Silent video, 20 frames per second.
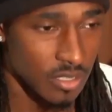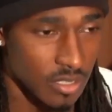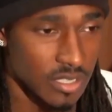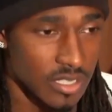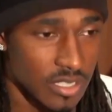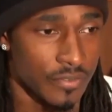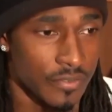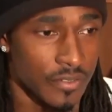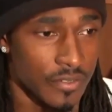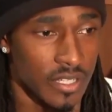Oh,
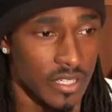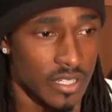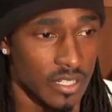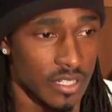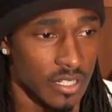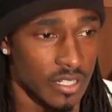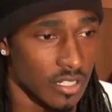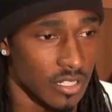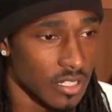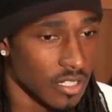definitely
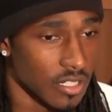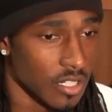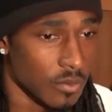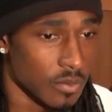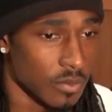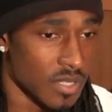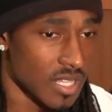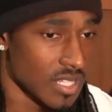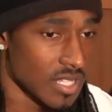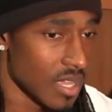
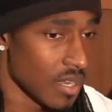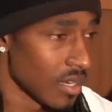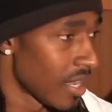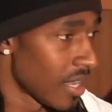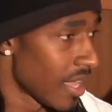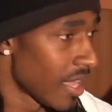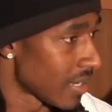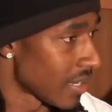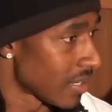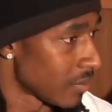helps us out a
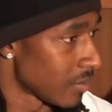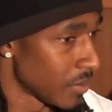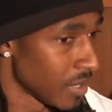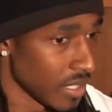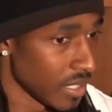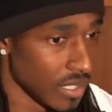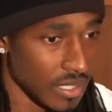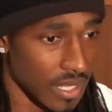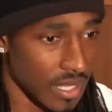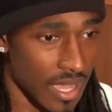lot. I
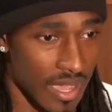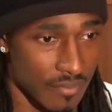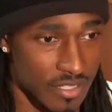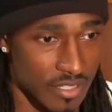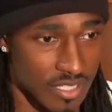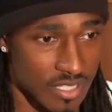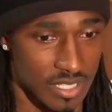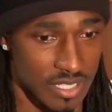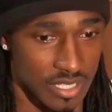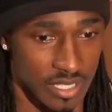mean,
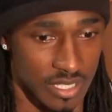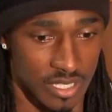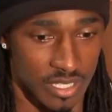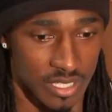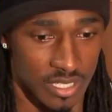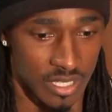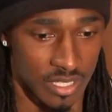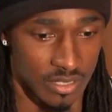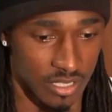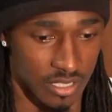obviously,
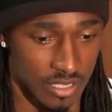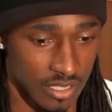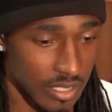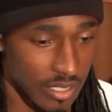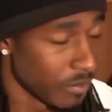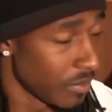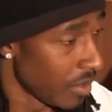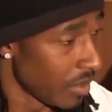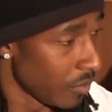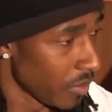the
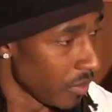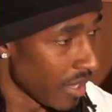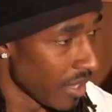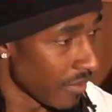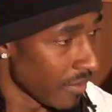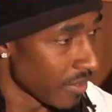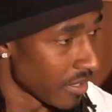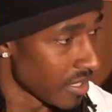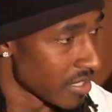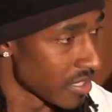depth that we
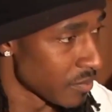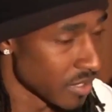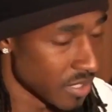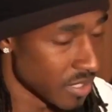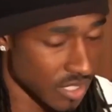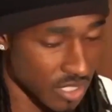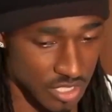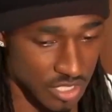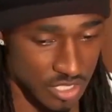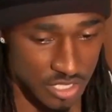have at this
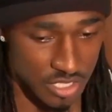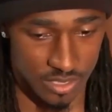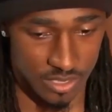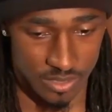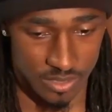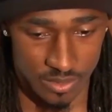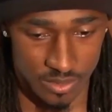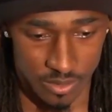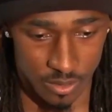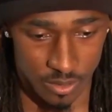position,
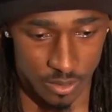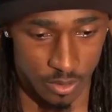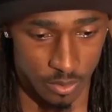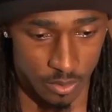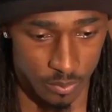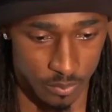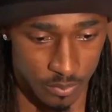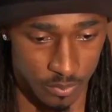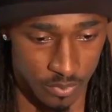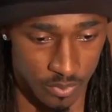
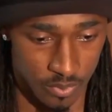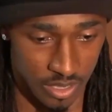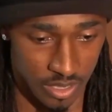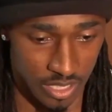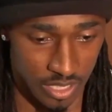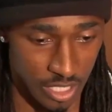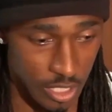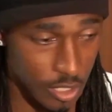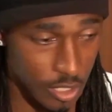it